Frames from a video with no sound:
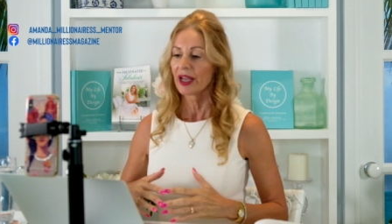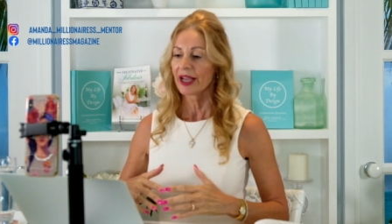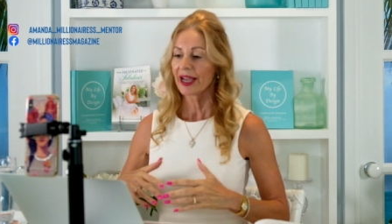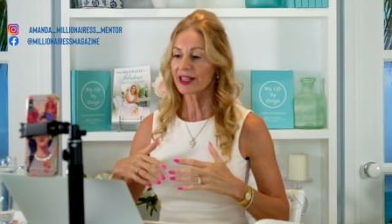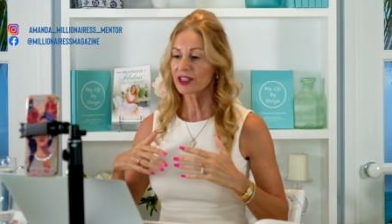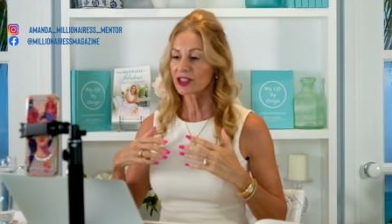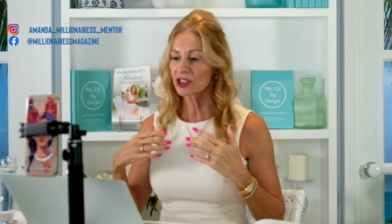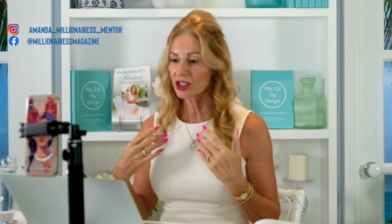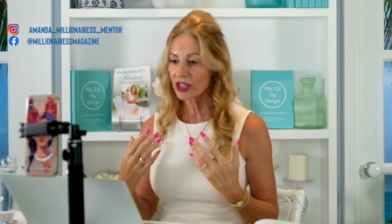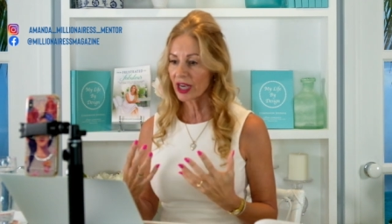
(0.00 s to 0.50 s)

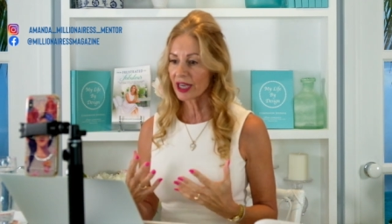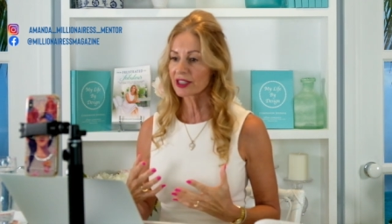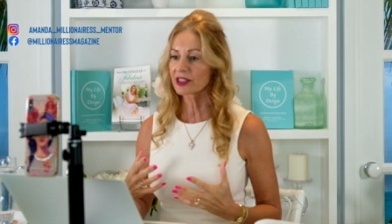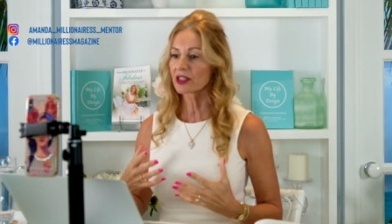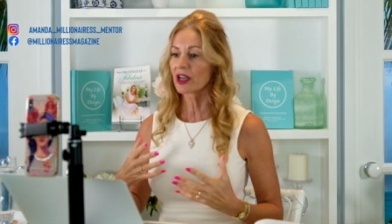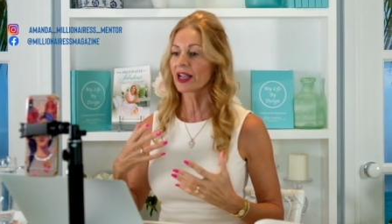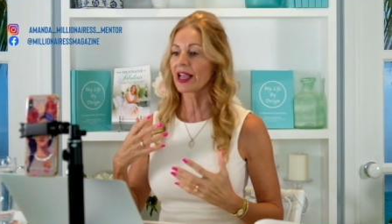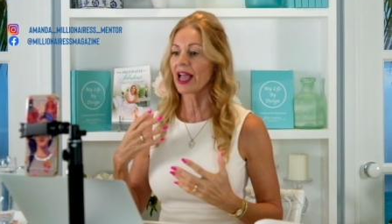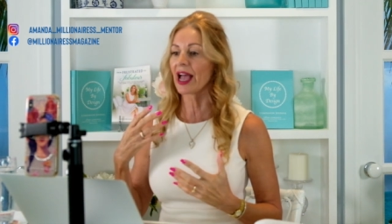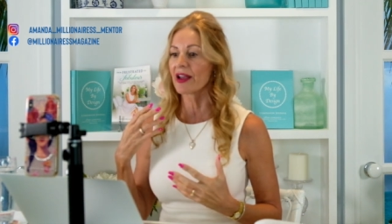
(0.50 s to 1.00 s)
It's
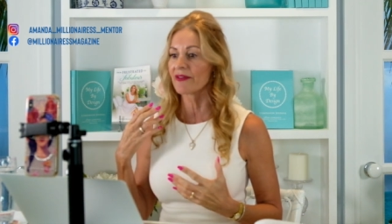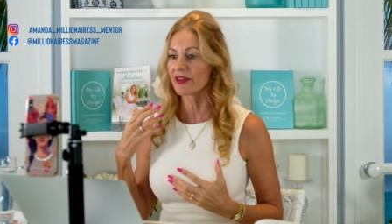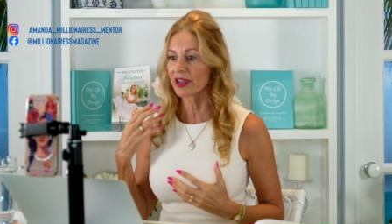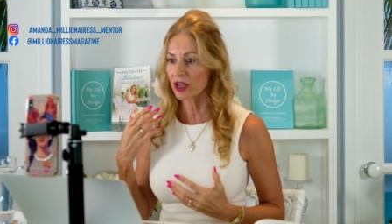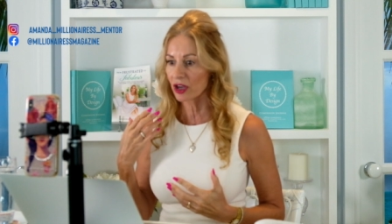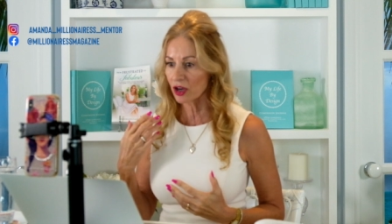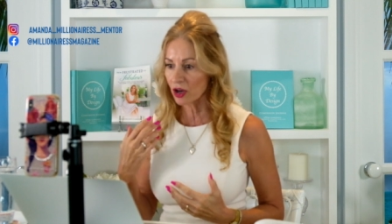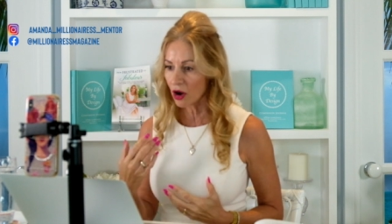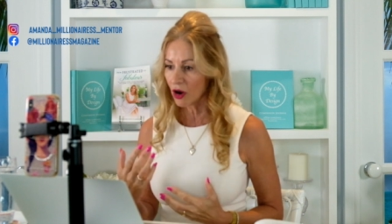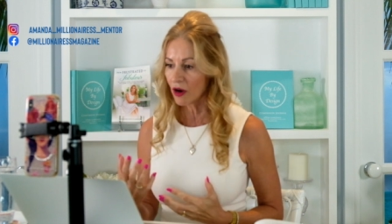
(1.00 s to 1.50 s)
just like
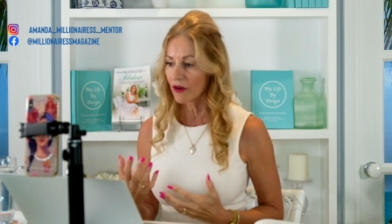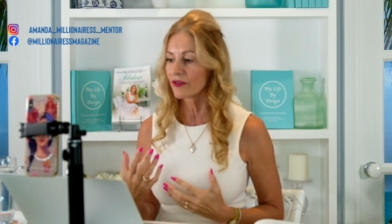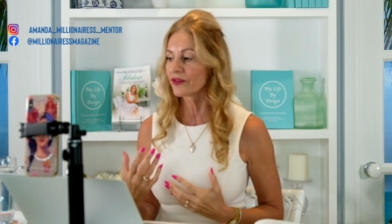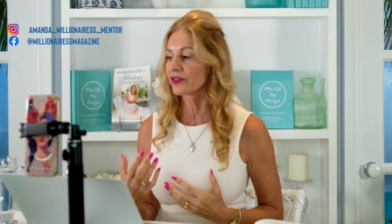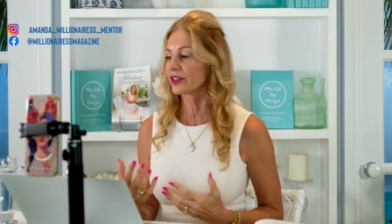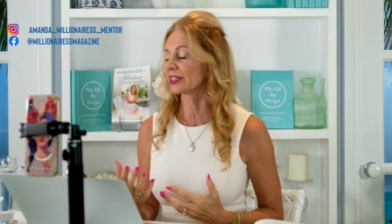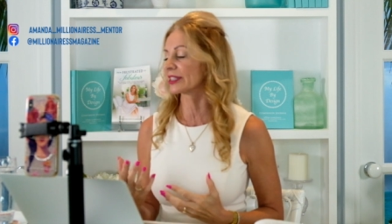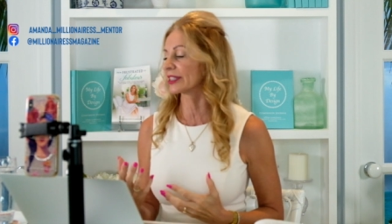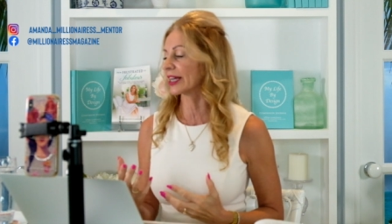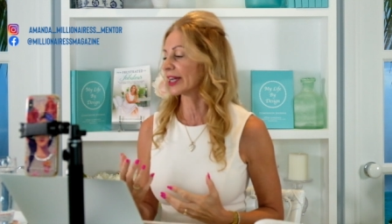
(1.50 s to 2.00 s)
having a
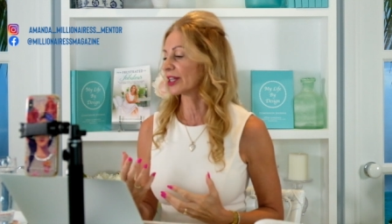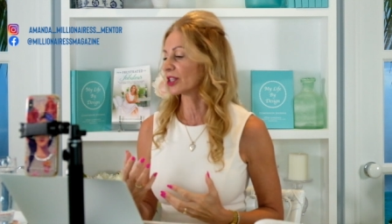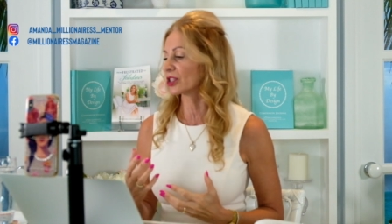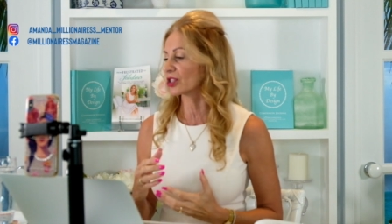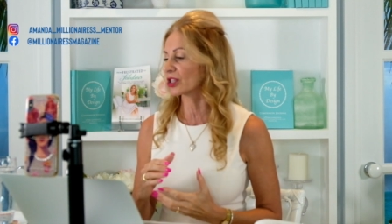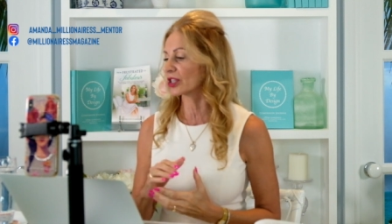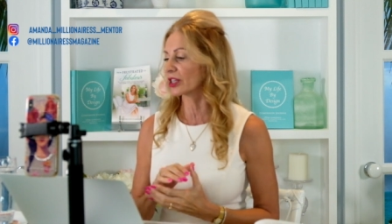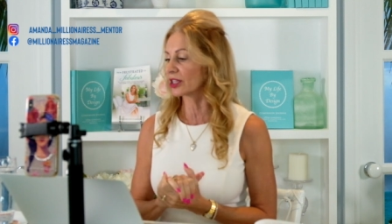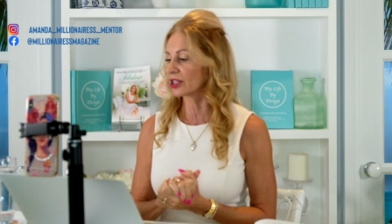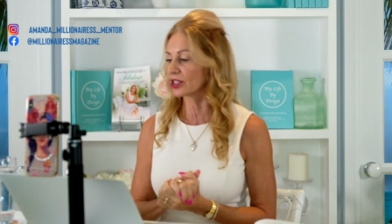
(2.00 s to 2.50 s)
conversation.